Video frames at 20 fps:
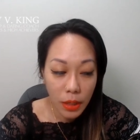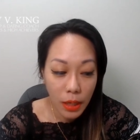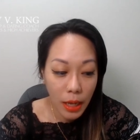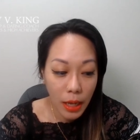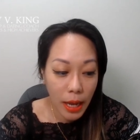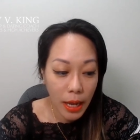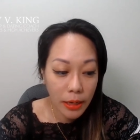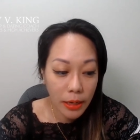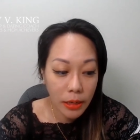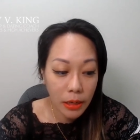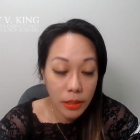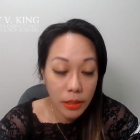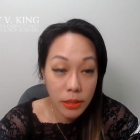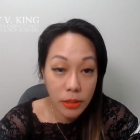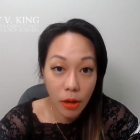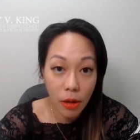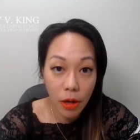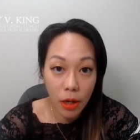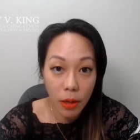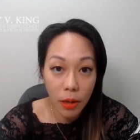And it's
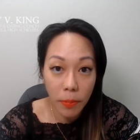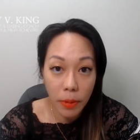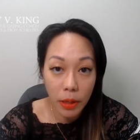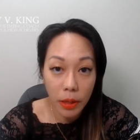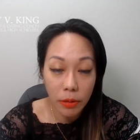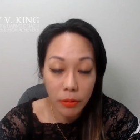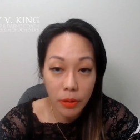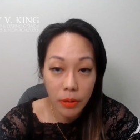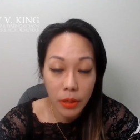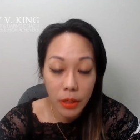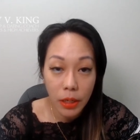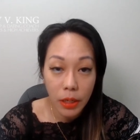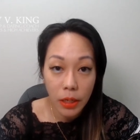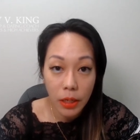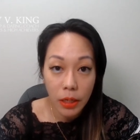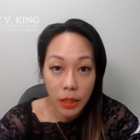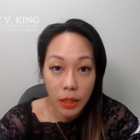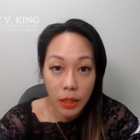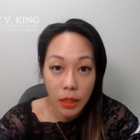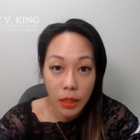not all about
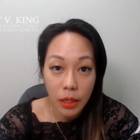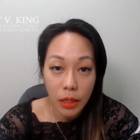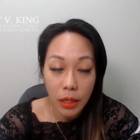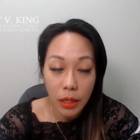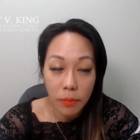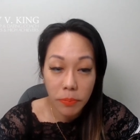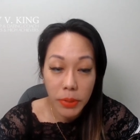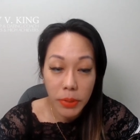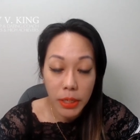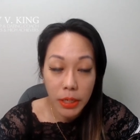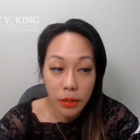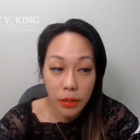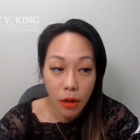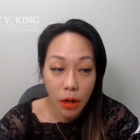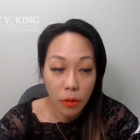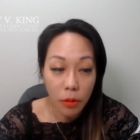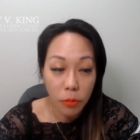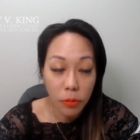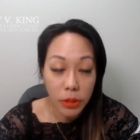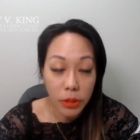being
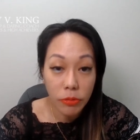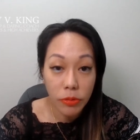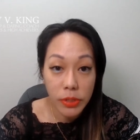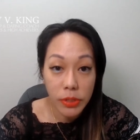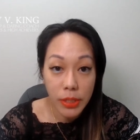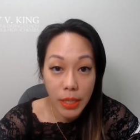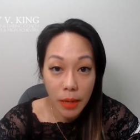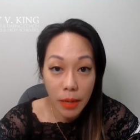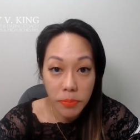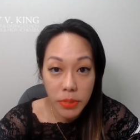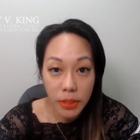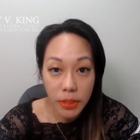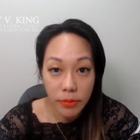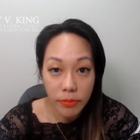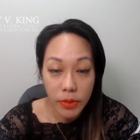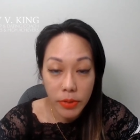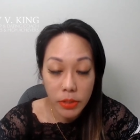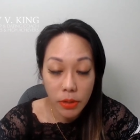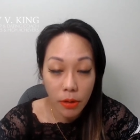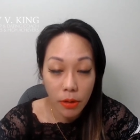not only receptive,
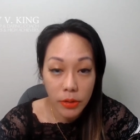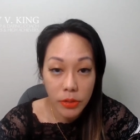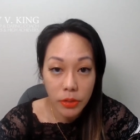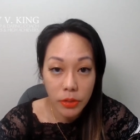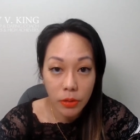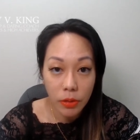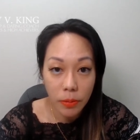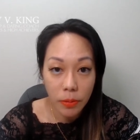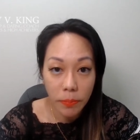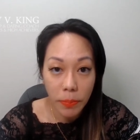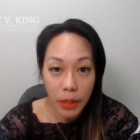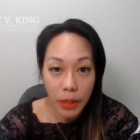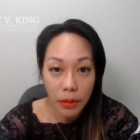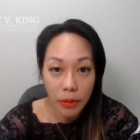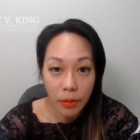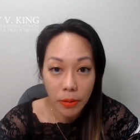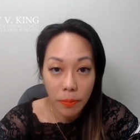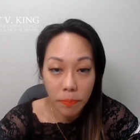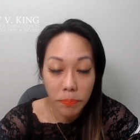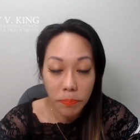it's also
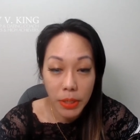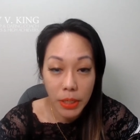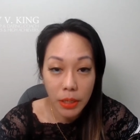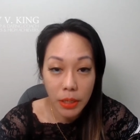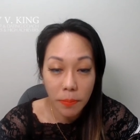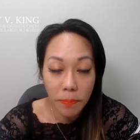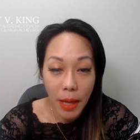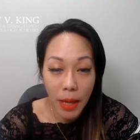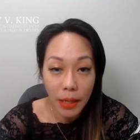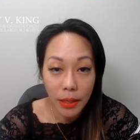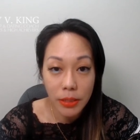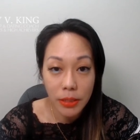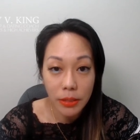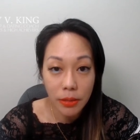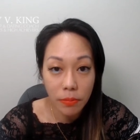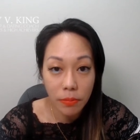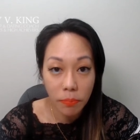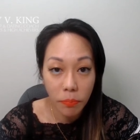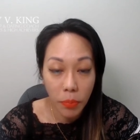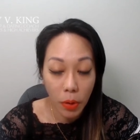about being the balance
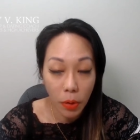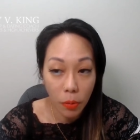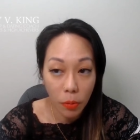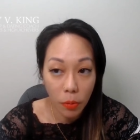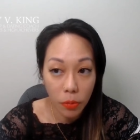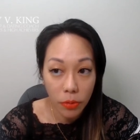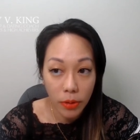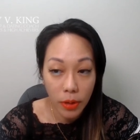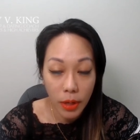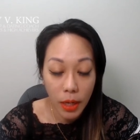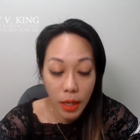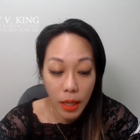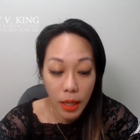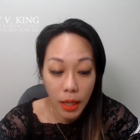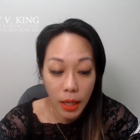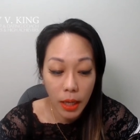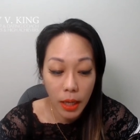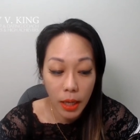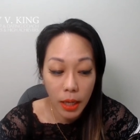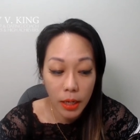of both.
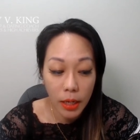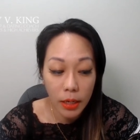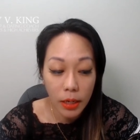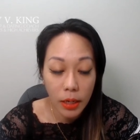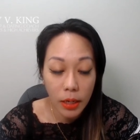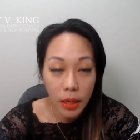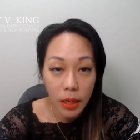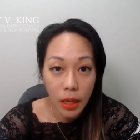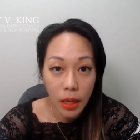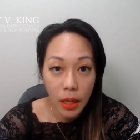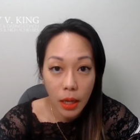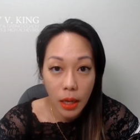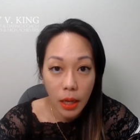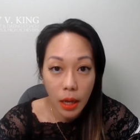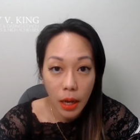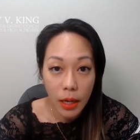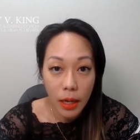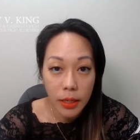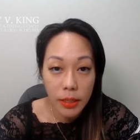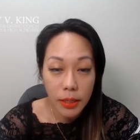And
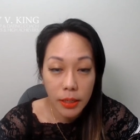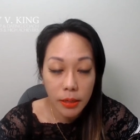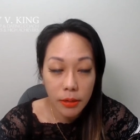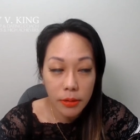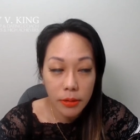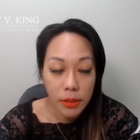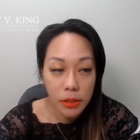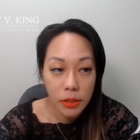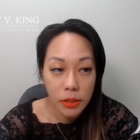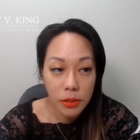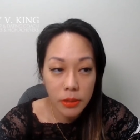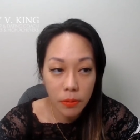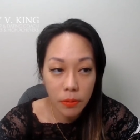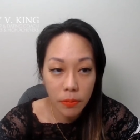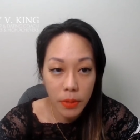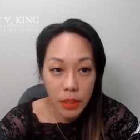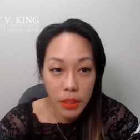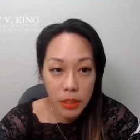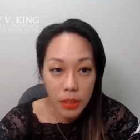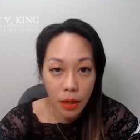I hear this so
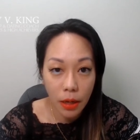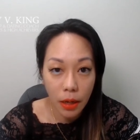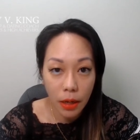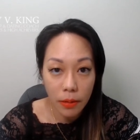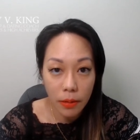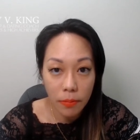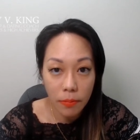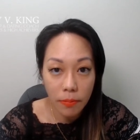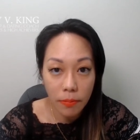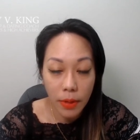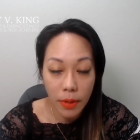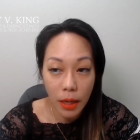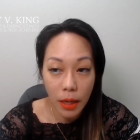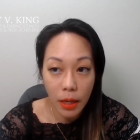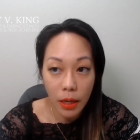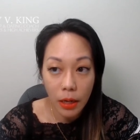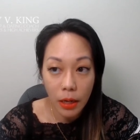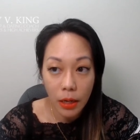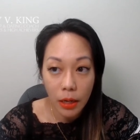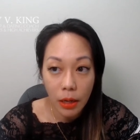many times
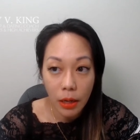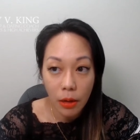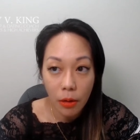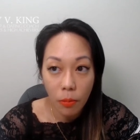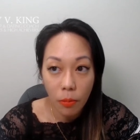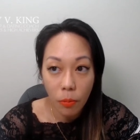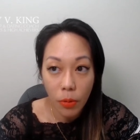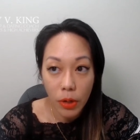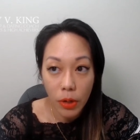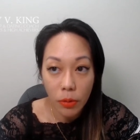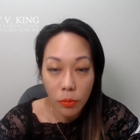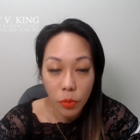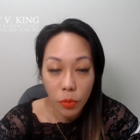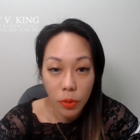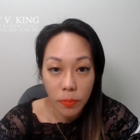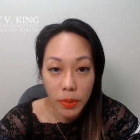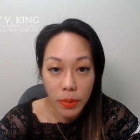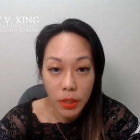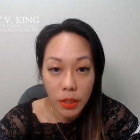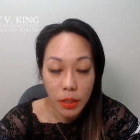that when a
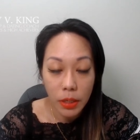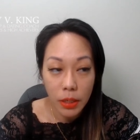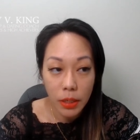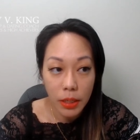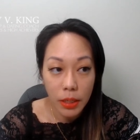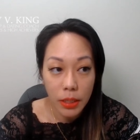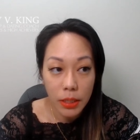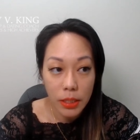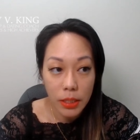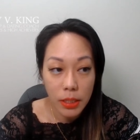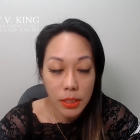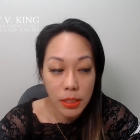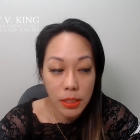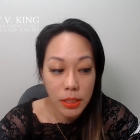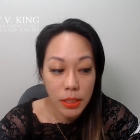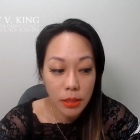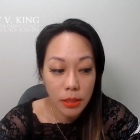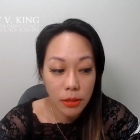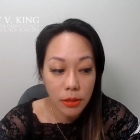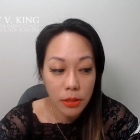woman is
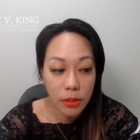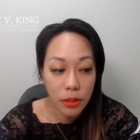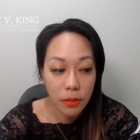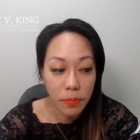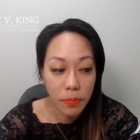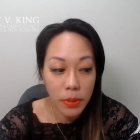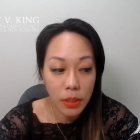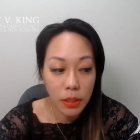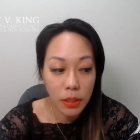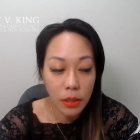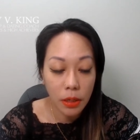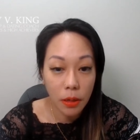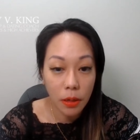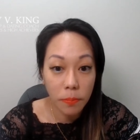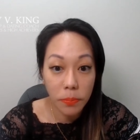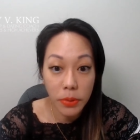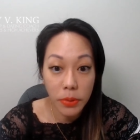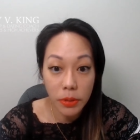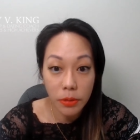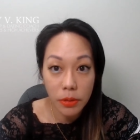considered to be
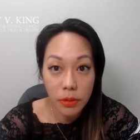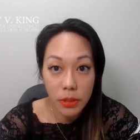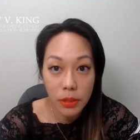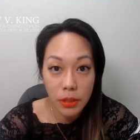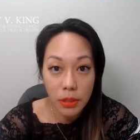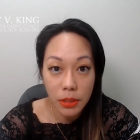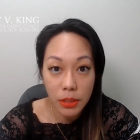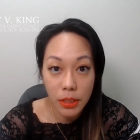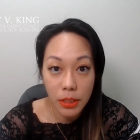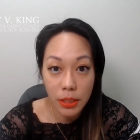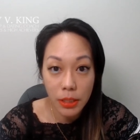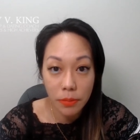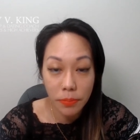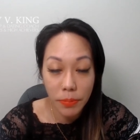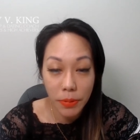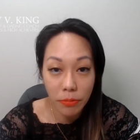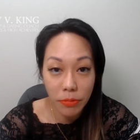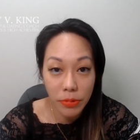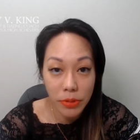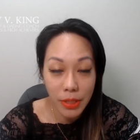abused, she is
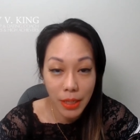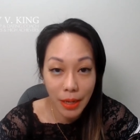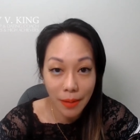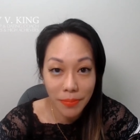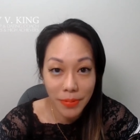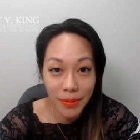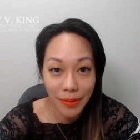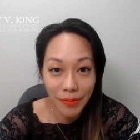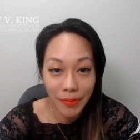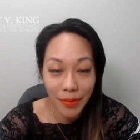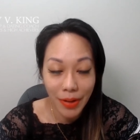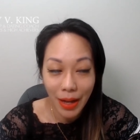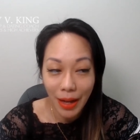being receptive.